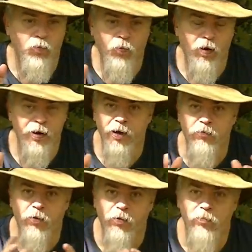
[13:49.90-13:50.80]

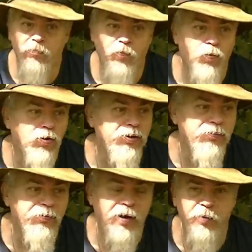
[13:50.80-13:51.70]
Whatever wood you
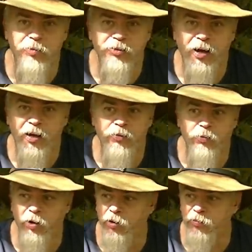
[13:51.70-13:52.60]
find beside the
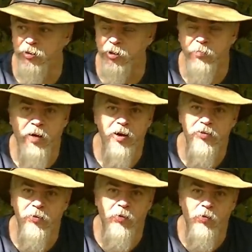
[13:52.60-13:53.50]
road that
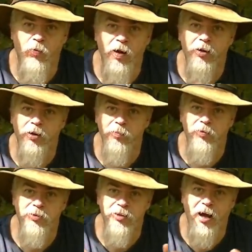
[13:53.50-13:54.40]
somebody's throwing away could be
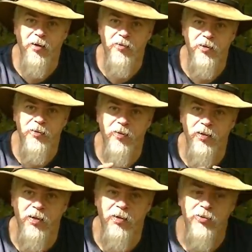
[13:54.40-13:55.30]
recycled into
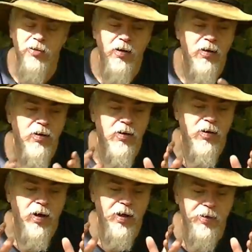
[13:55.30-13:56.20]
this.
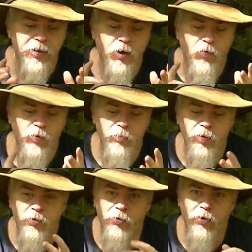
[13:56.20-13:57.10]
It can go onto
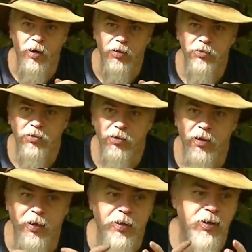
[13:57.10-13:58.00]
milk crates.
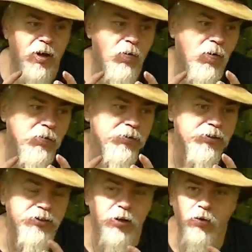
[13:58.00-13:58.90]
It can go onto
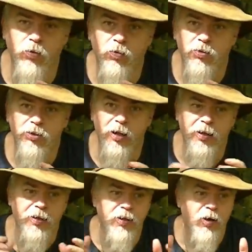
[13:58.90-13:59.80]
stools.
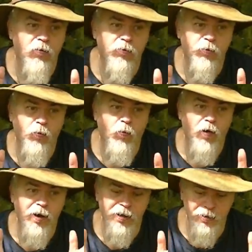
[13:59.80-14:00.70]
It can go onto
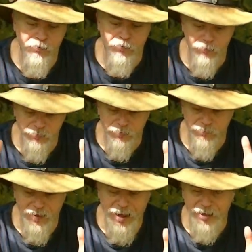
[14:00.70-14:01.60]
whatever
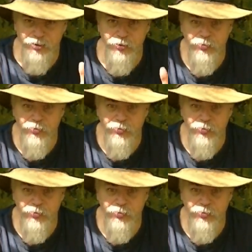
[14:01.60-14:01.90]
device you